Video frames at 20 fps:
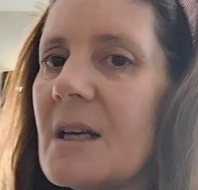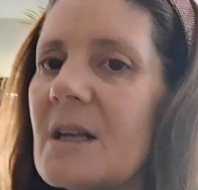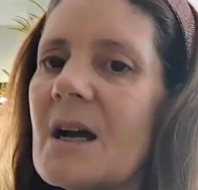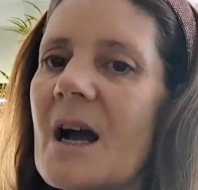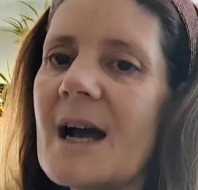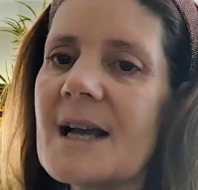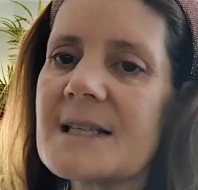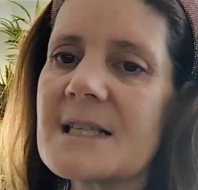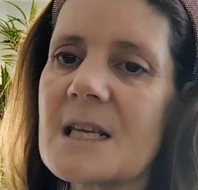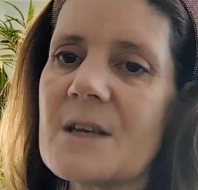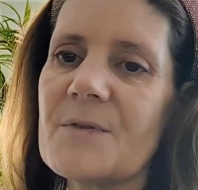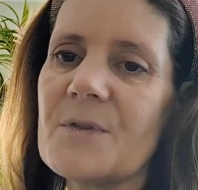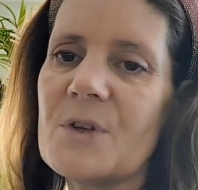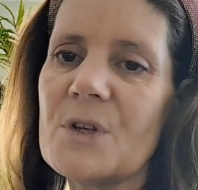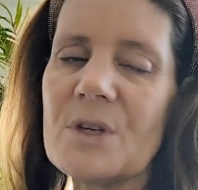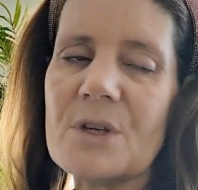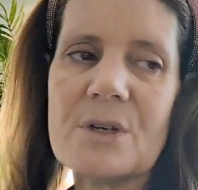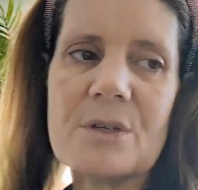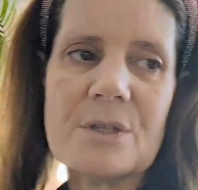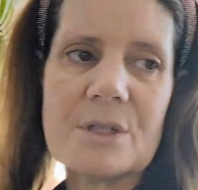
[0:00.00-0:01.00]
guys, if
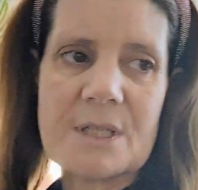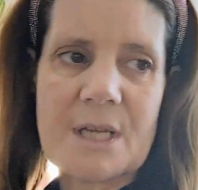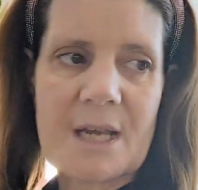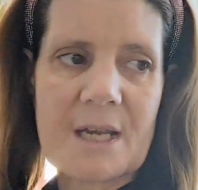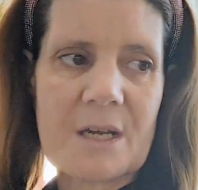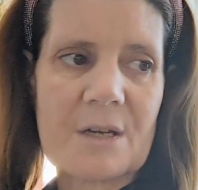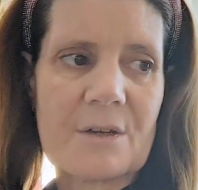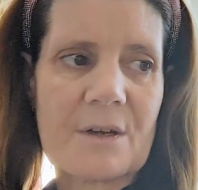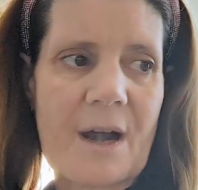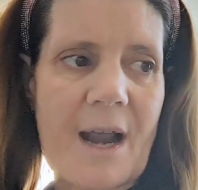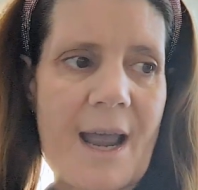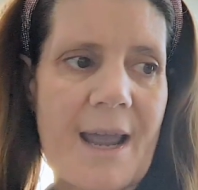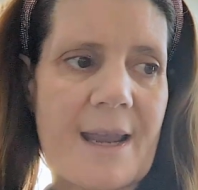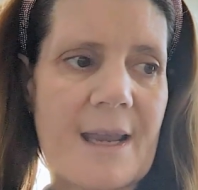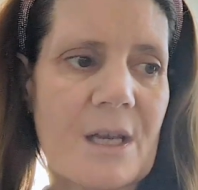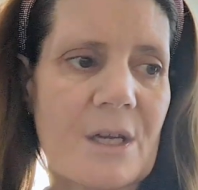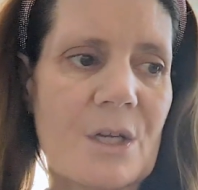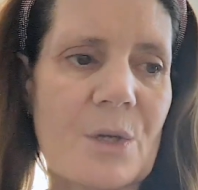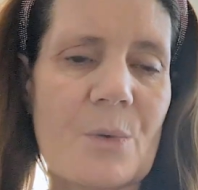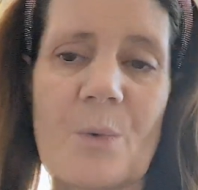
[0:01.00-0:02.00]
you decorate
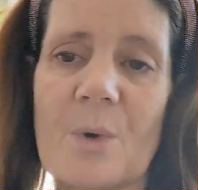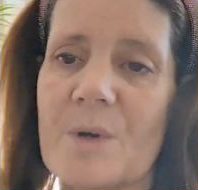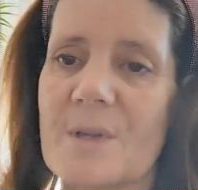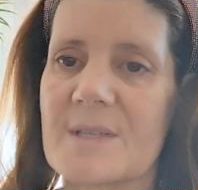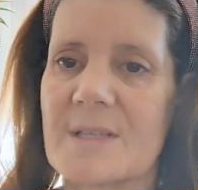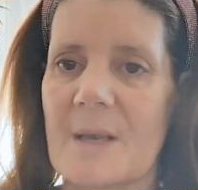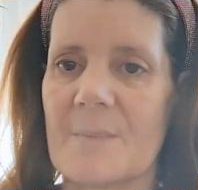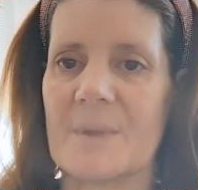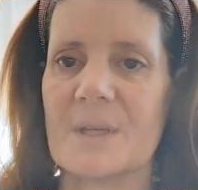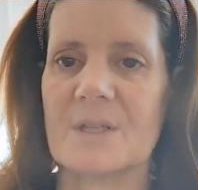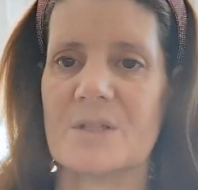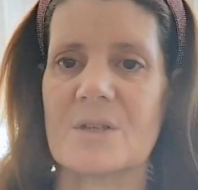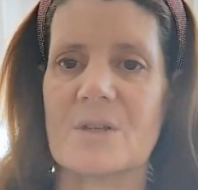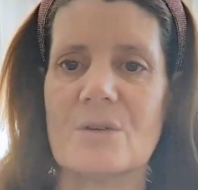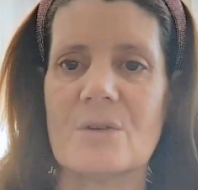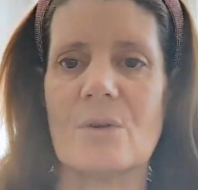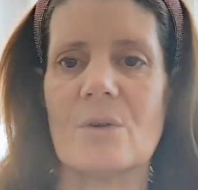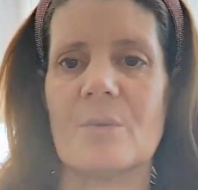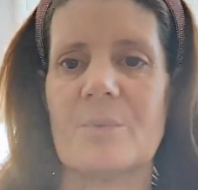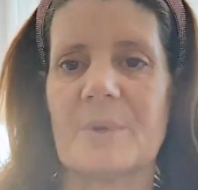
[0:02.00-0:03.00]
and you want something to
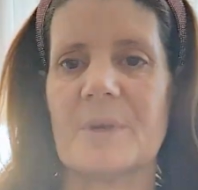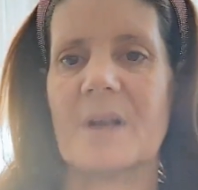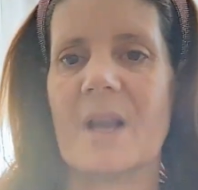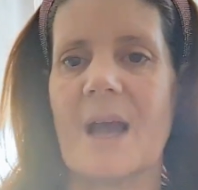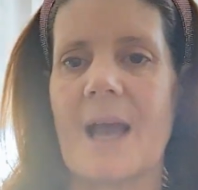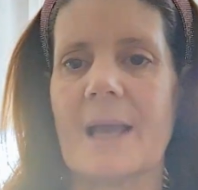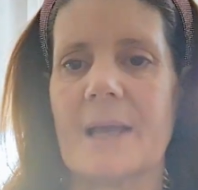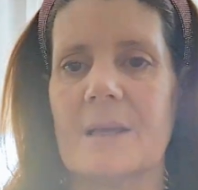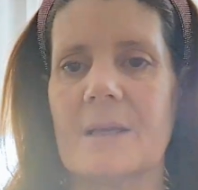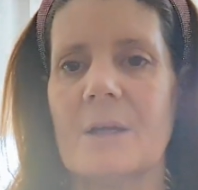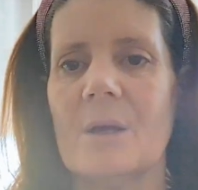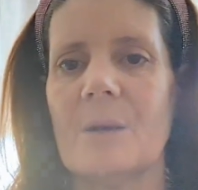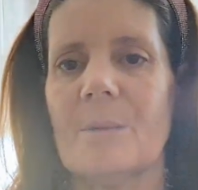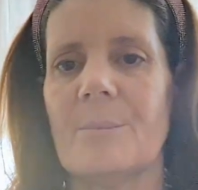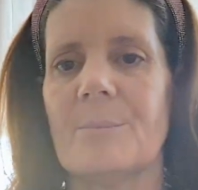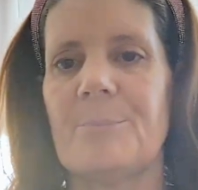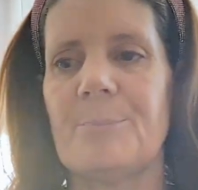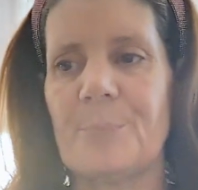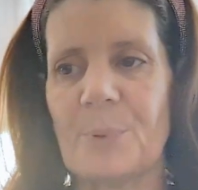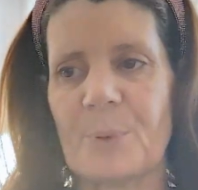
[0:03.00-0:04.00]
not be like,
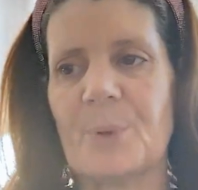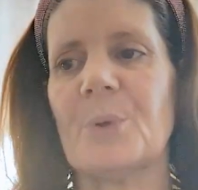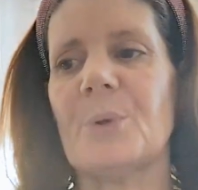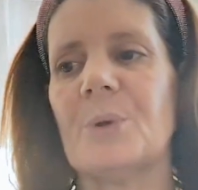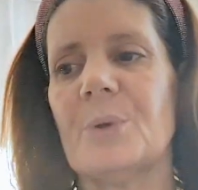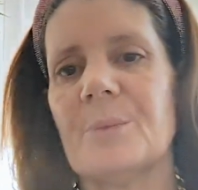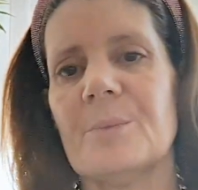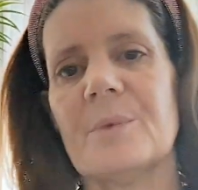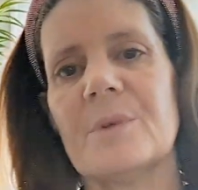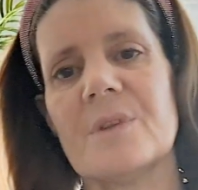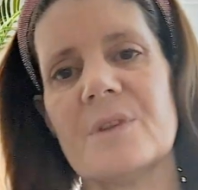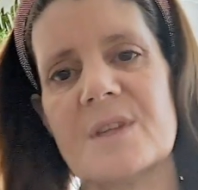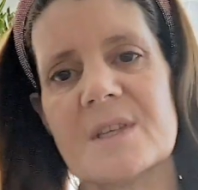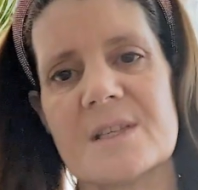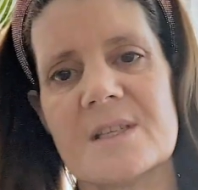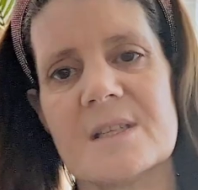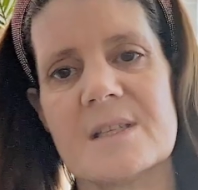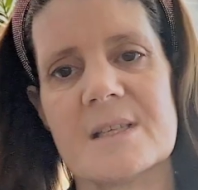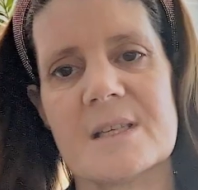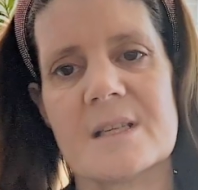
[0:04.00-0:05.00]
boom,
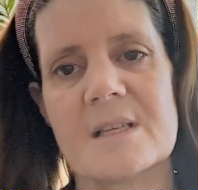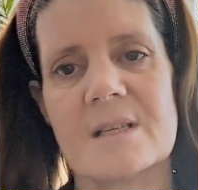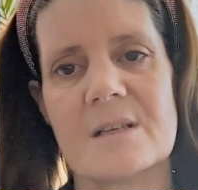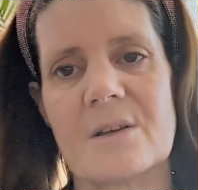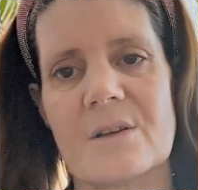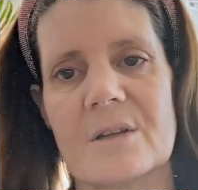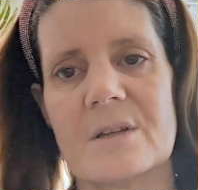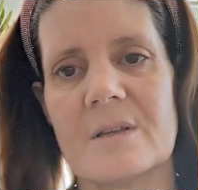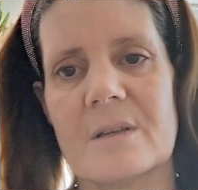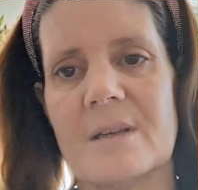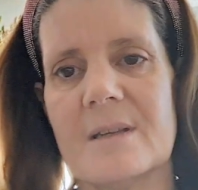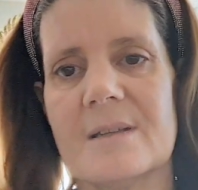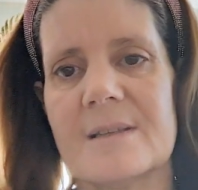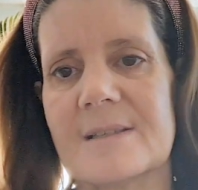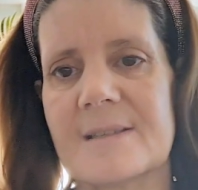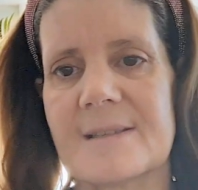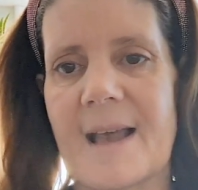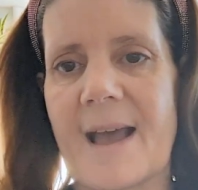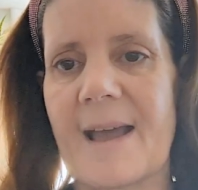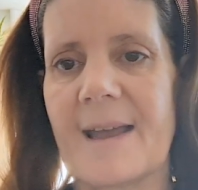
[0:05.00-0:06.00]
this is
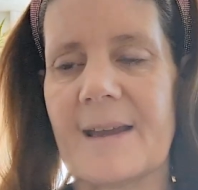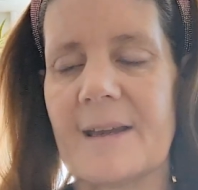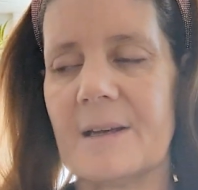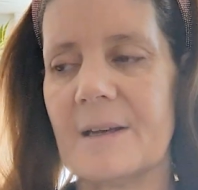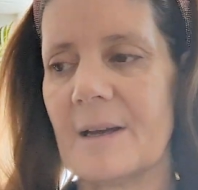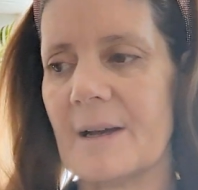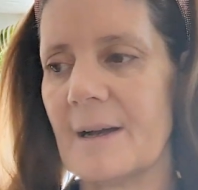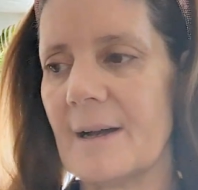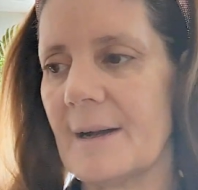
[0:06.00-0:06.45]
insane,